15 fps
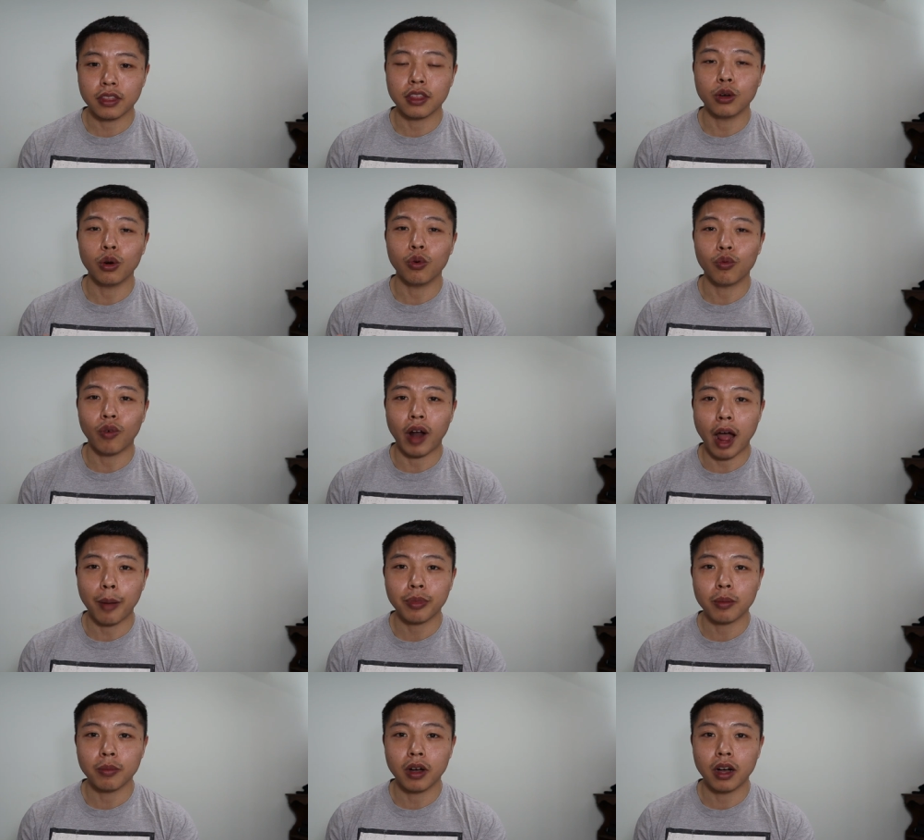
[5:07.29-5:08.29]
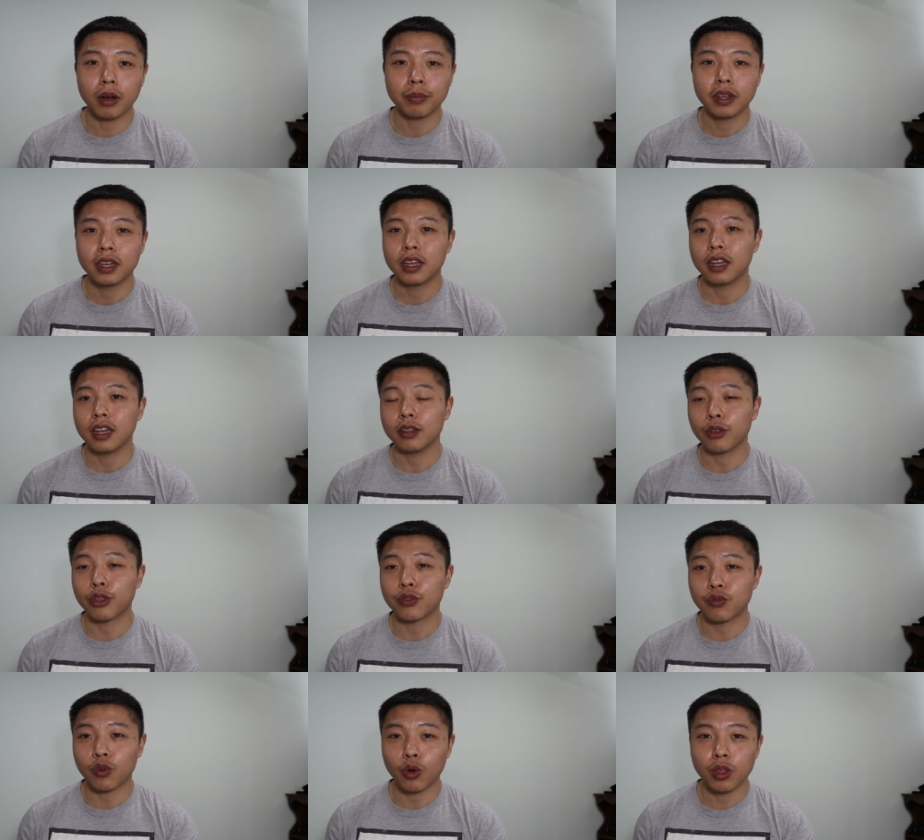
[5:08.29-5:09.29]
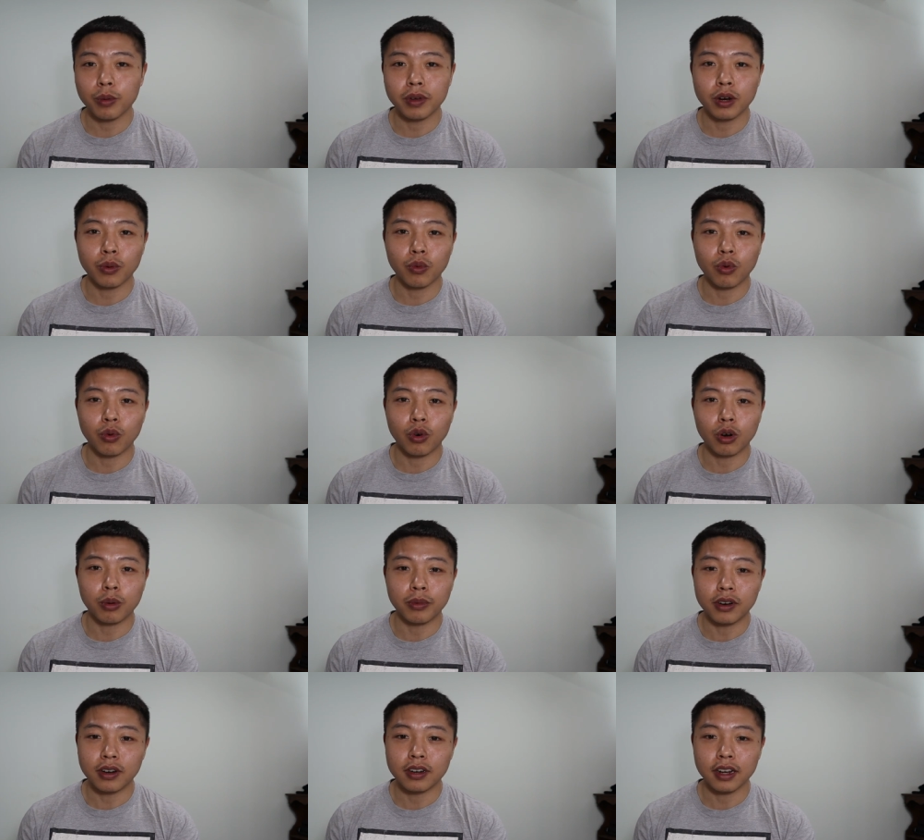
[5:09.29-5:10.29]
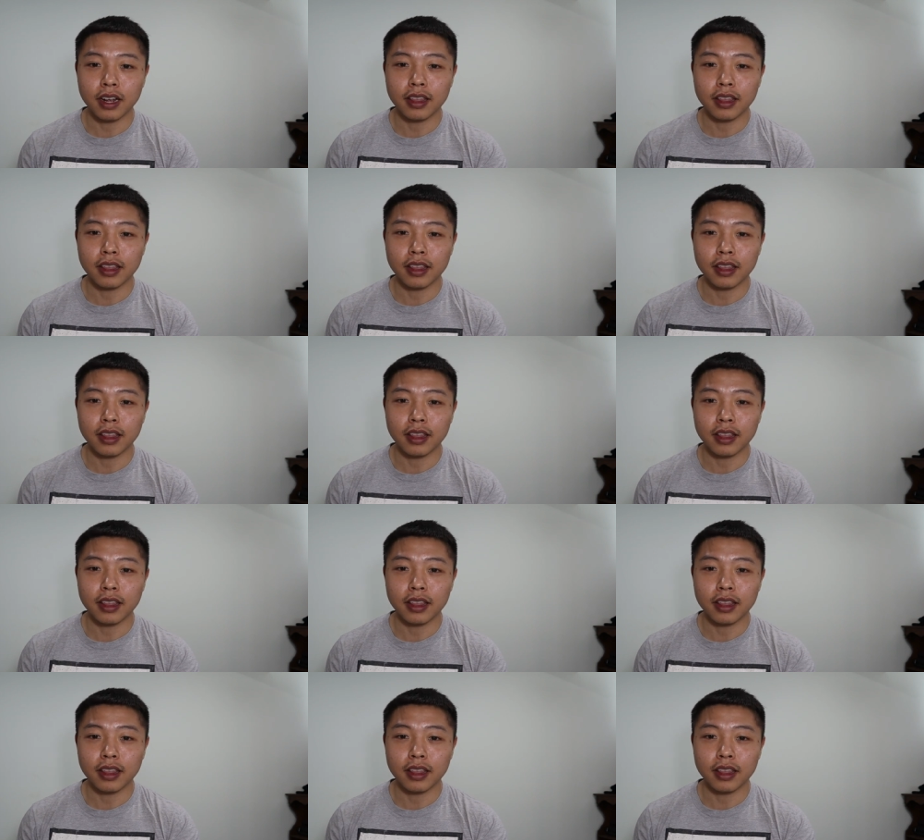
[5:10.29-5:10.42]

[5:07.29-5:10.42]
they'll wrap them up, and they'll throw them in a warmer,